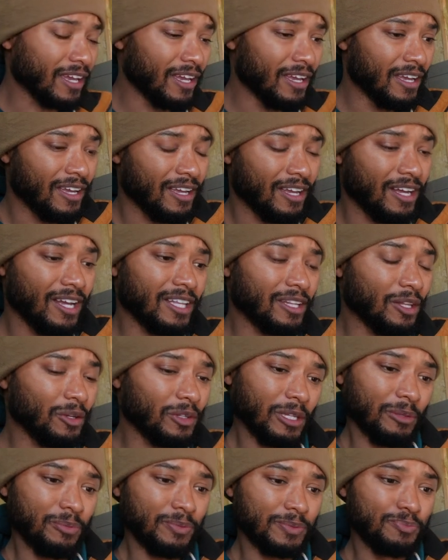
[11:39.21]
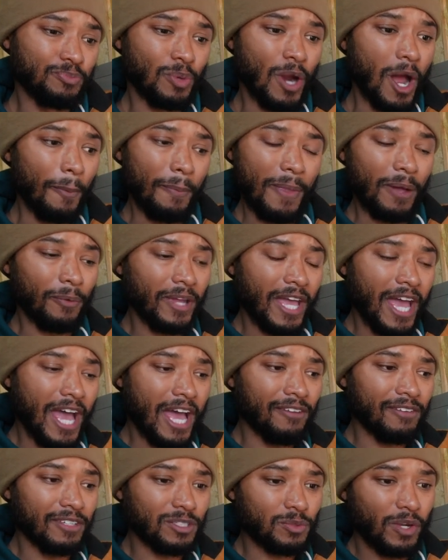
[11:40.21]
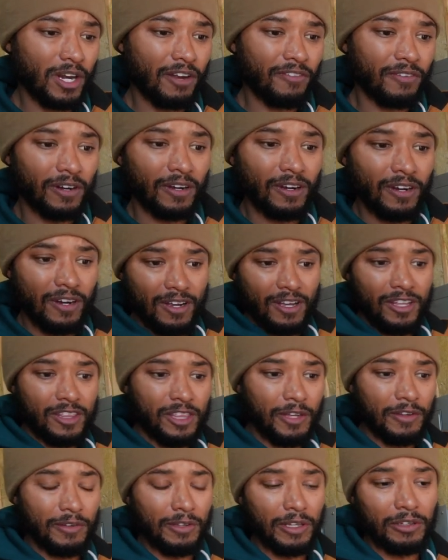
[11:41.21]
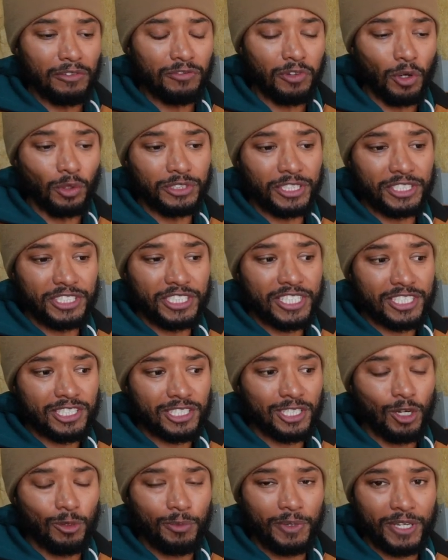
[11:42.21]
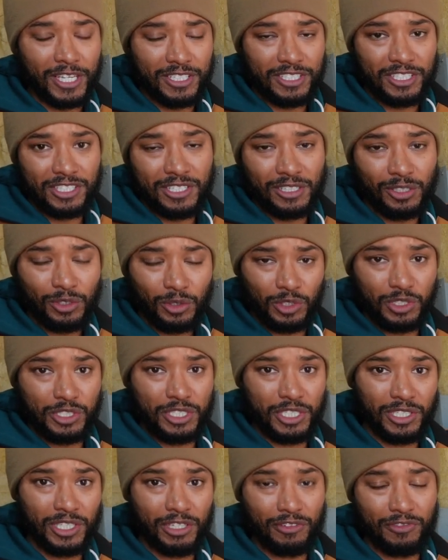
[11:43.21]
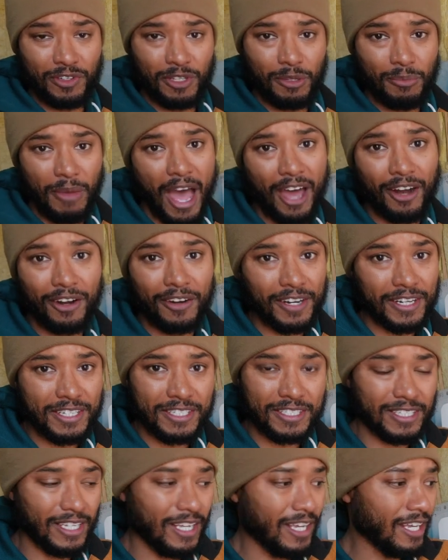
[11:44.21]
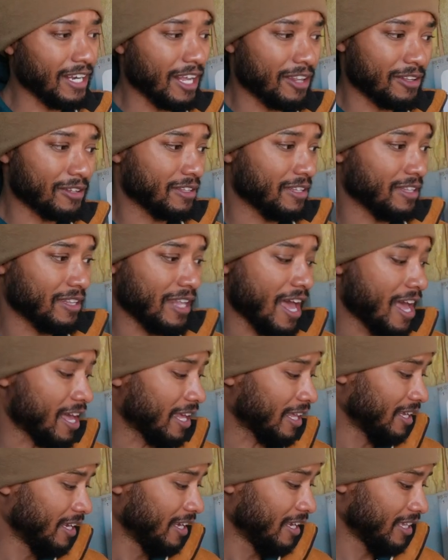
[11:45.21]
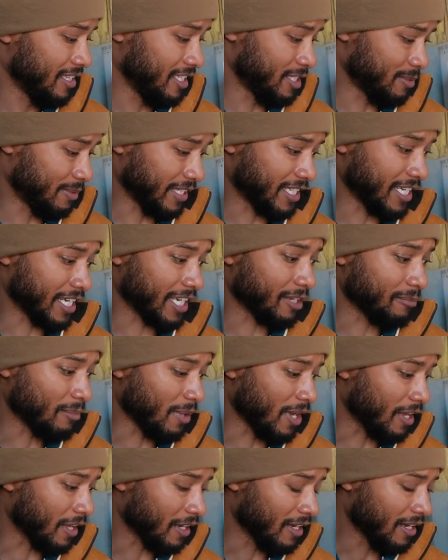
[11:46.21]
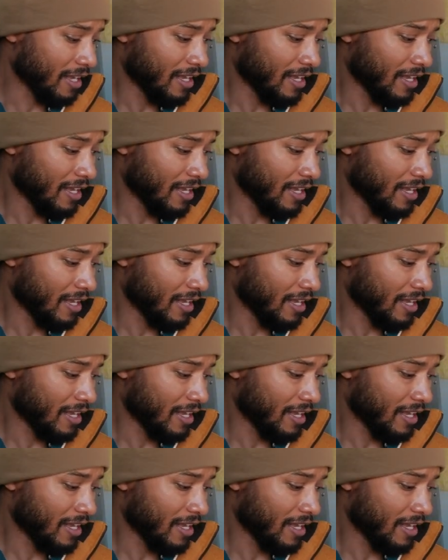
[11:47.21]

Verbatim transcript: The only problem that we have is whenever the voltage gets low, because it's a little chilly for the batteries. And other than that, he's been kicking butt.